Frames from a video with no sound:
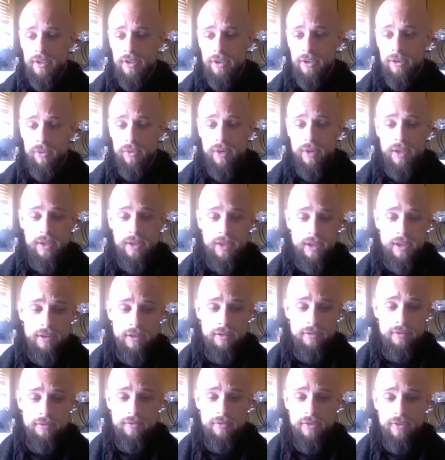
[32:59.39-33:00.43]
You want
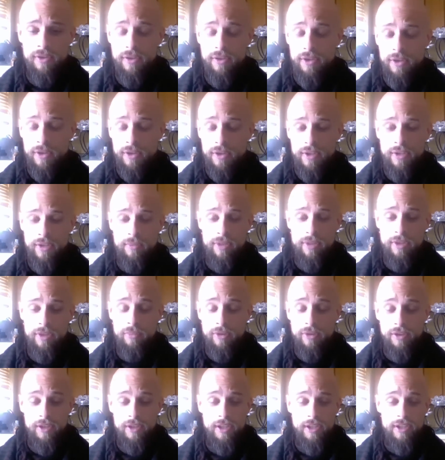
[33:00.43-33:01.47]
love, you're going to be
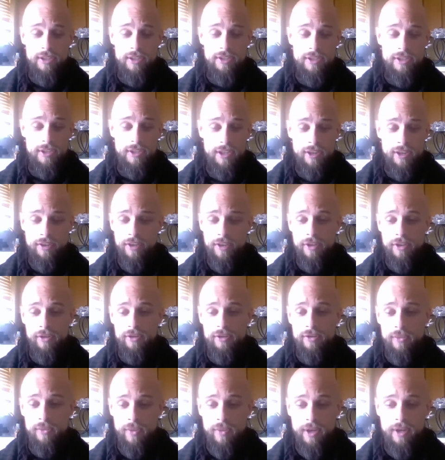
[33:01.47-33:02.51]
put in
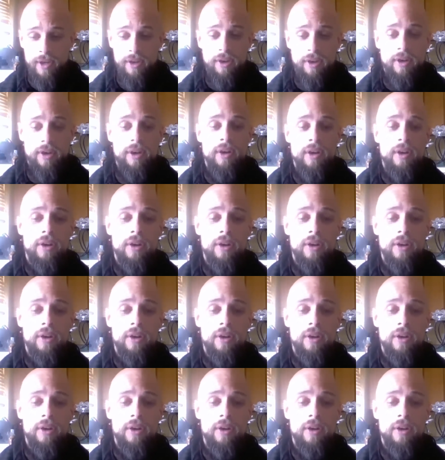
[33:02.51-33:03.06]
scenarios where